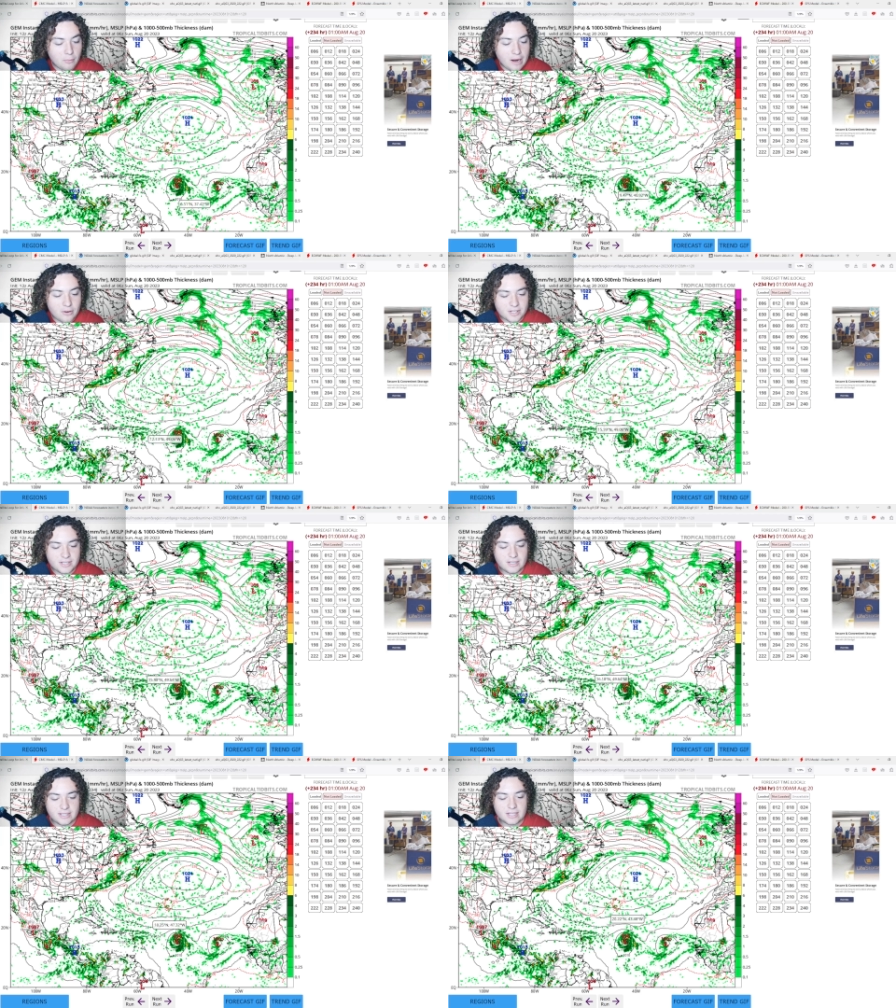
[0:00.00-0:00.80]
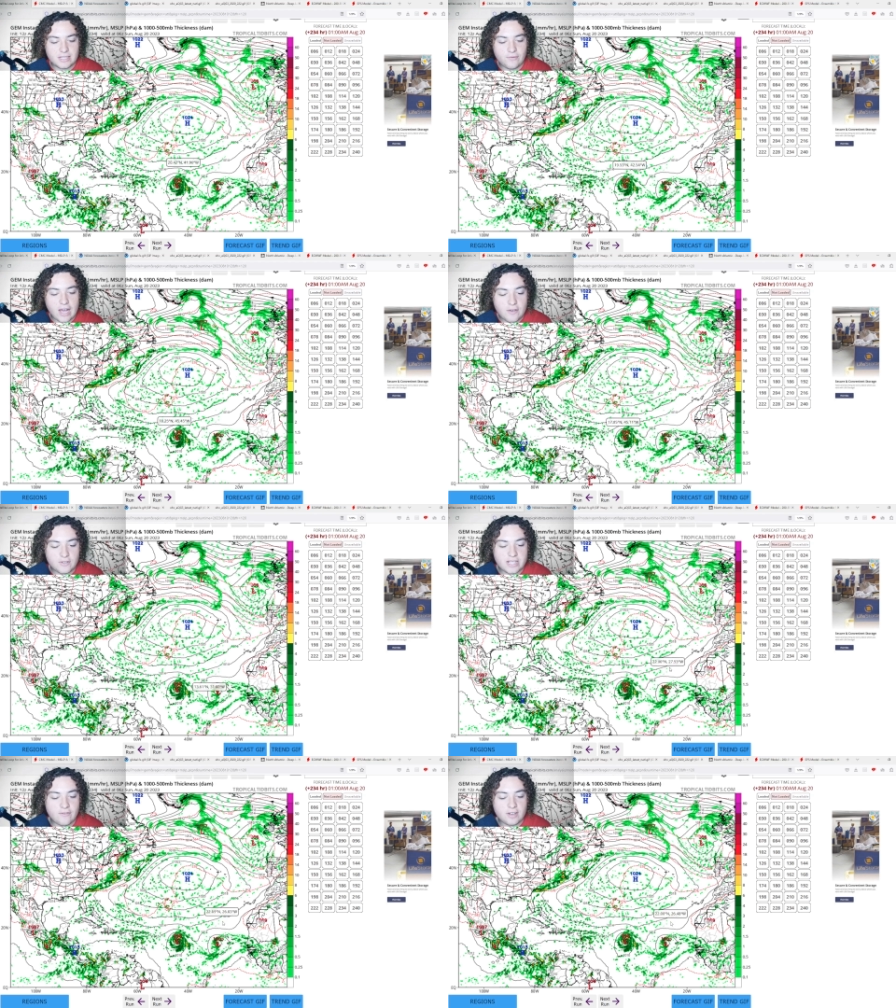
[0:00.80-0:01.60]
around a 65
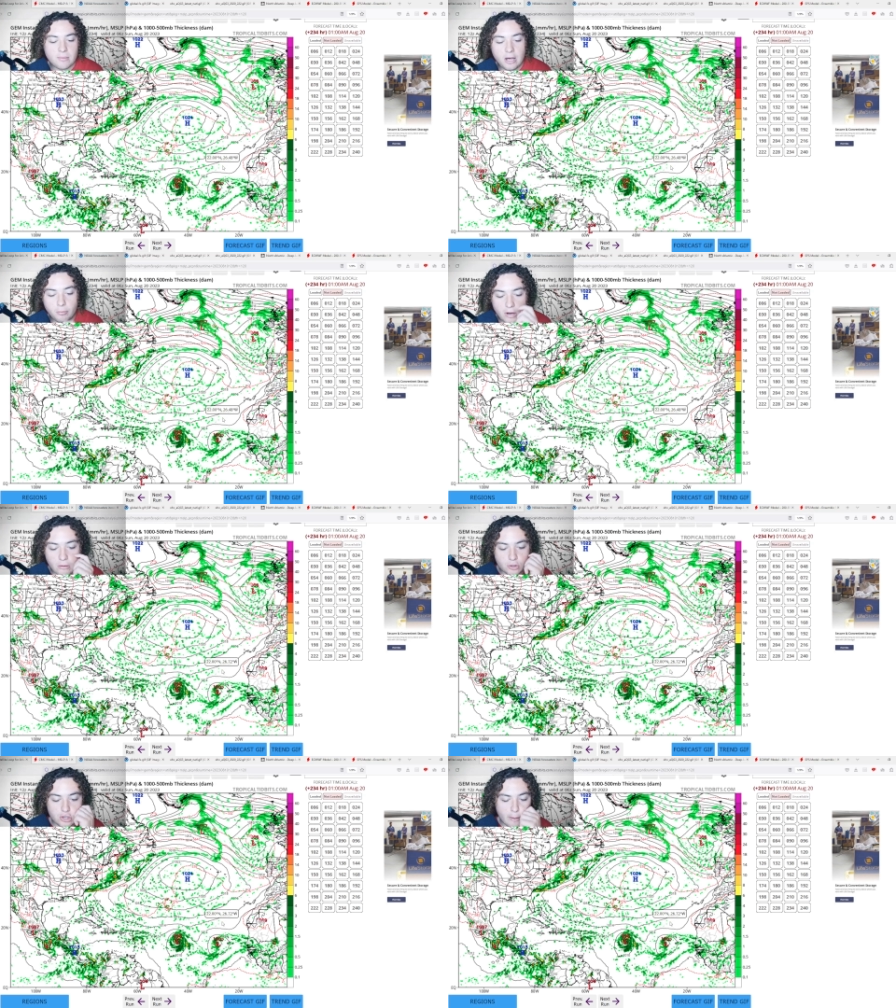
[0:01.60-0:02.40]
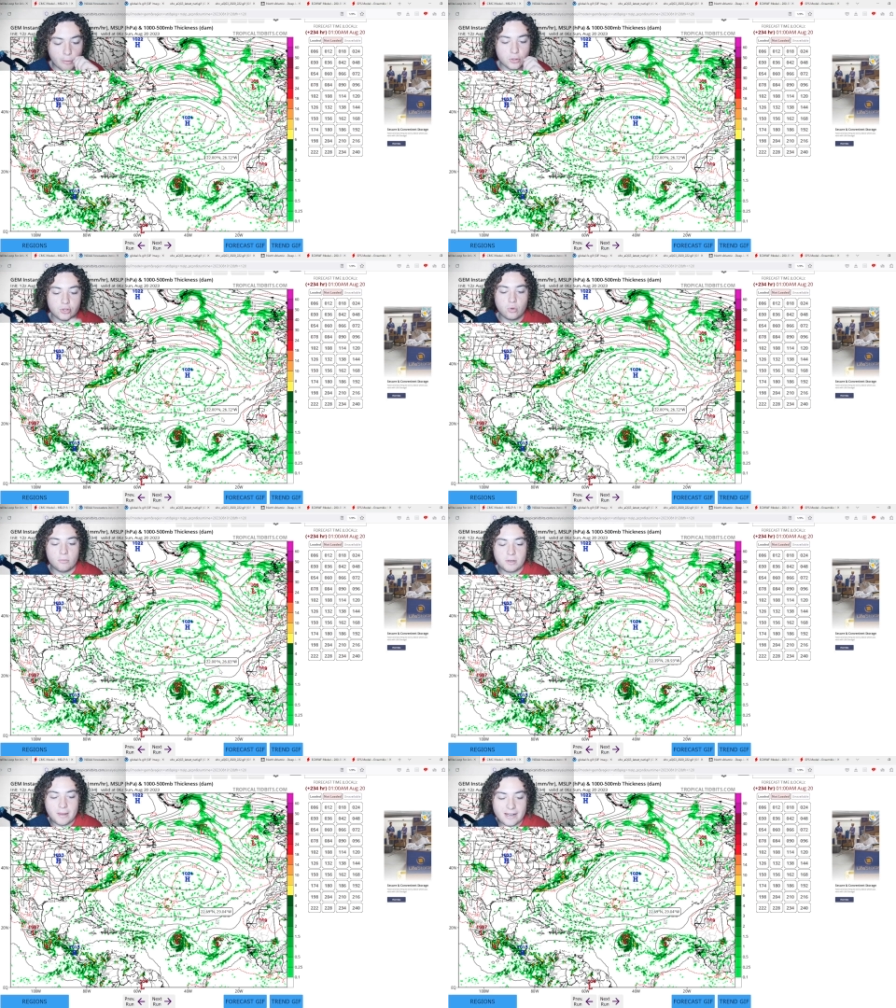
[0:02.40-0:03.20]
to 70 mile per hour tropical
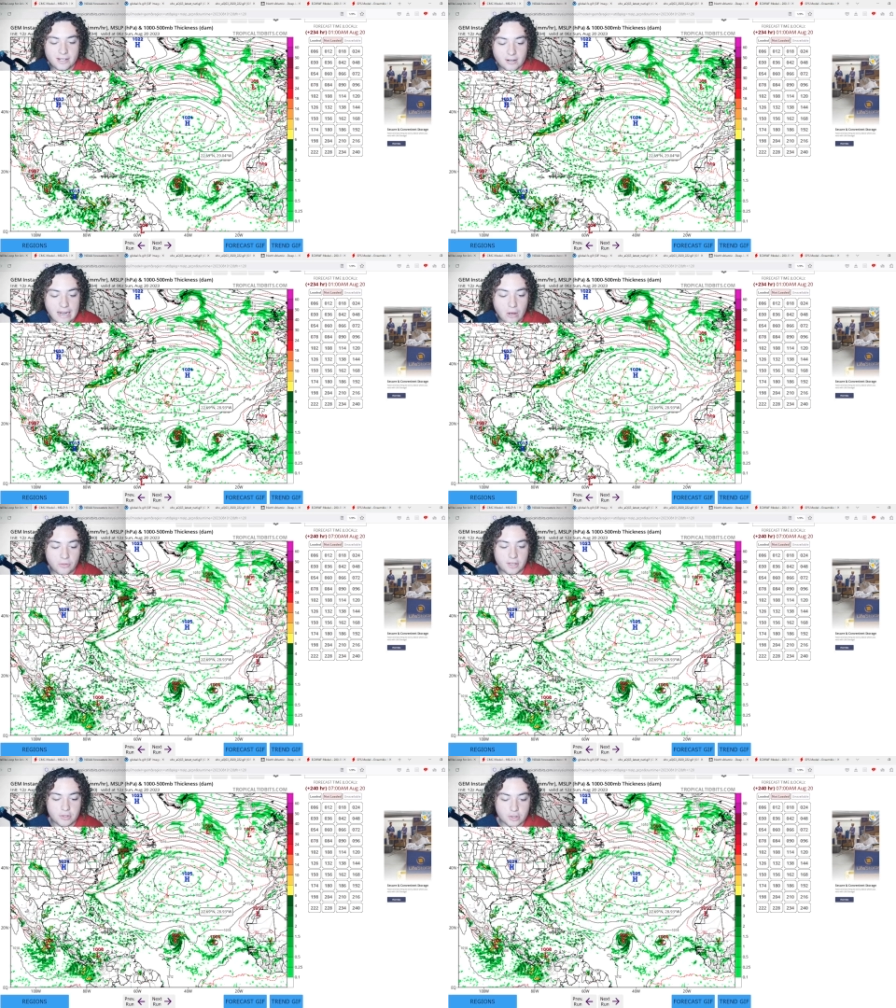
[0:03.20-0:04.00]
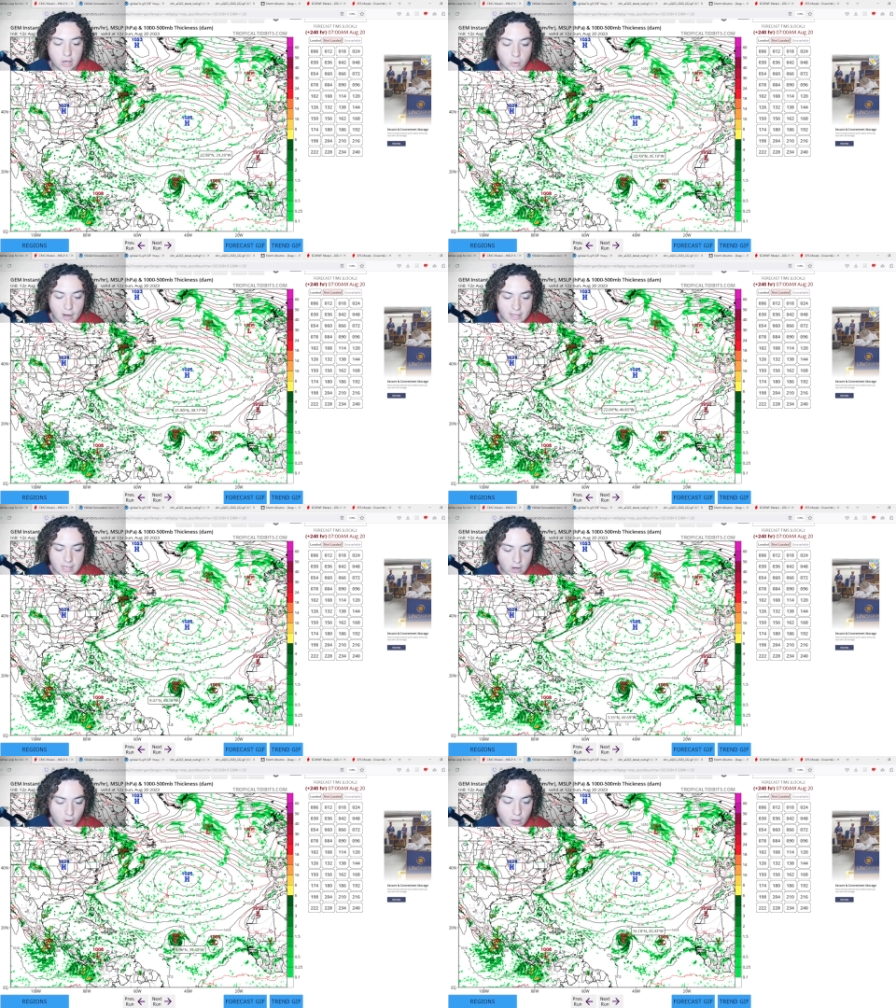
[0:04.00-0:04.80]
storm, depending on how things go right
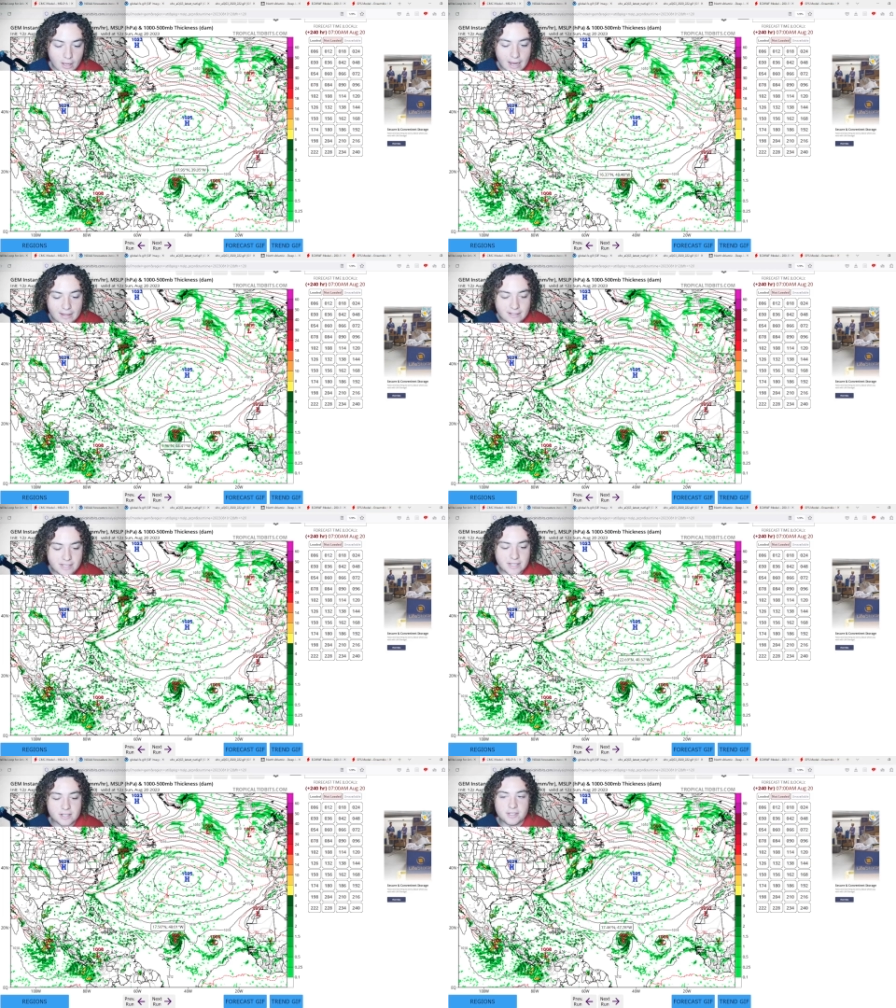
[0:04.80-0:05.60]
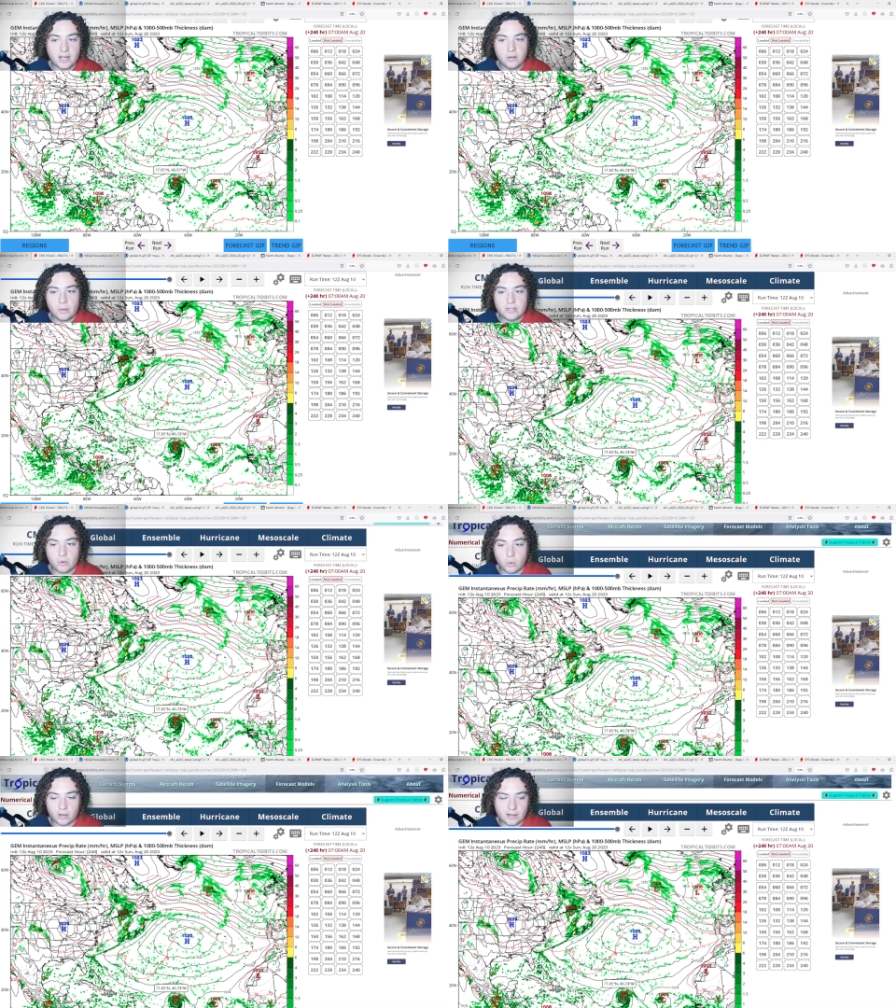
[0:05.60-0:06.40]
here. And this is continuing
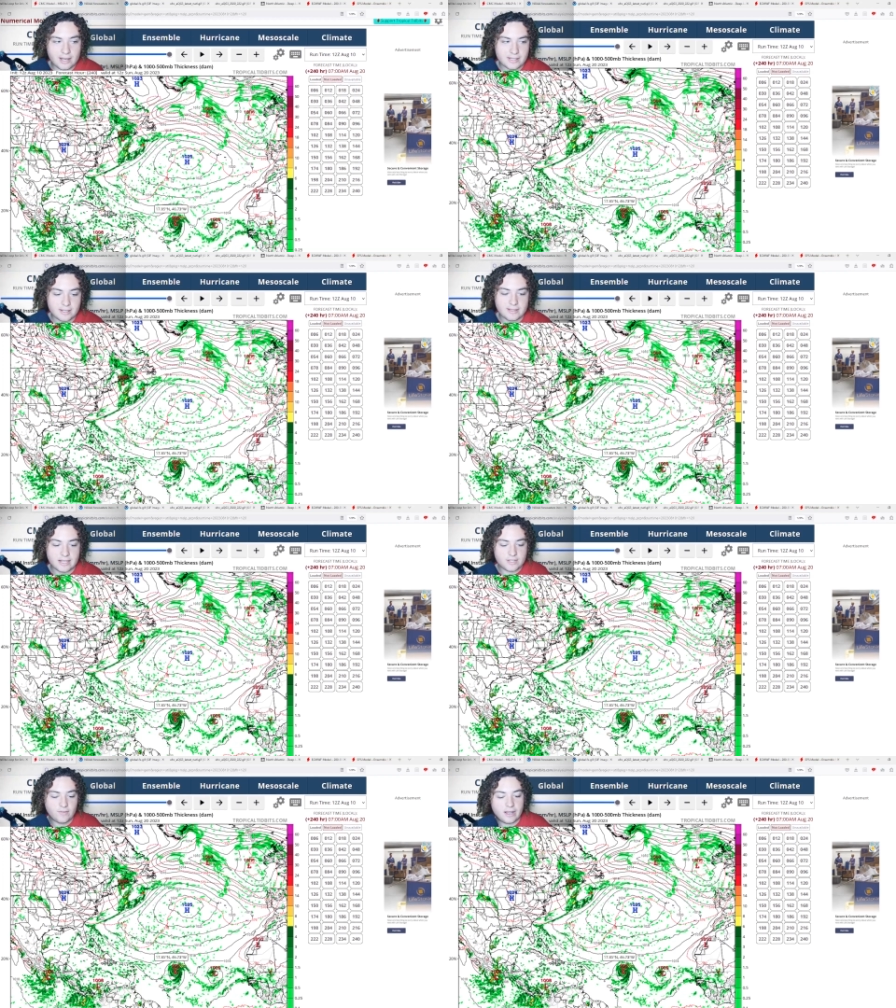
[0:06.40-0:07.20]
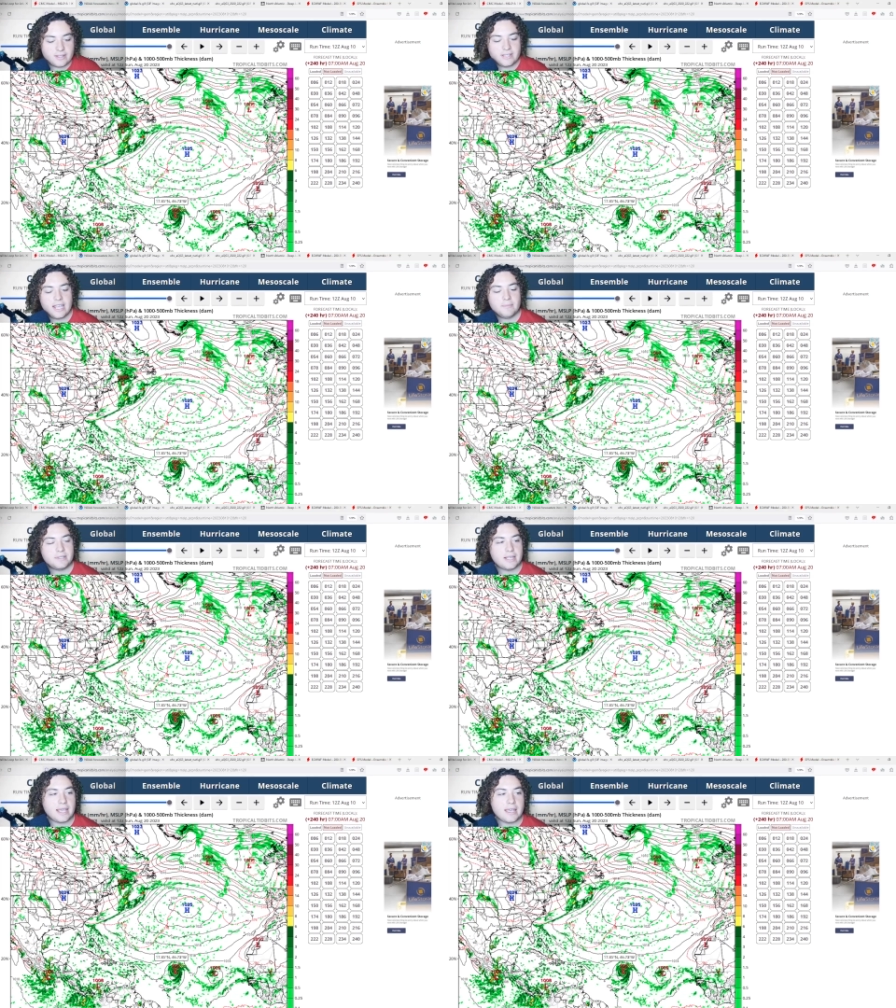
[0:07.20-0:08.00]
to organize and intensify. The
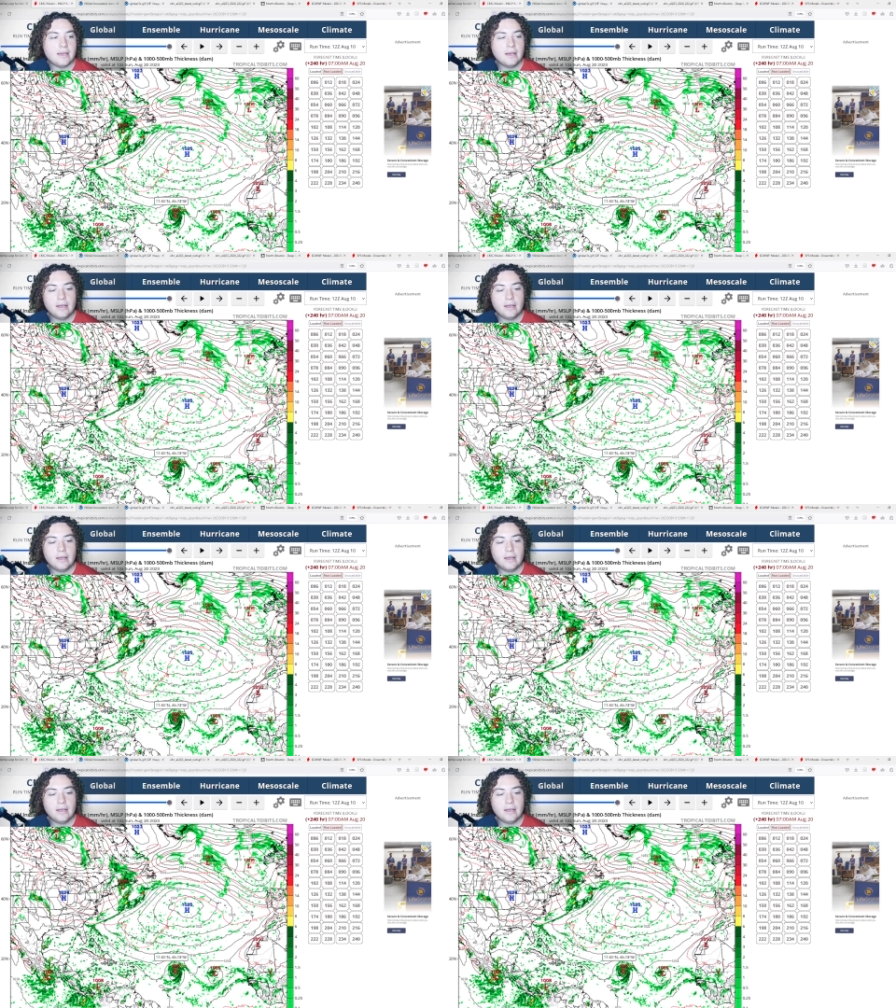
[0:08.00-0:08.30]
CMC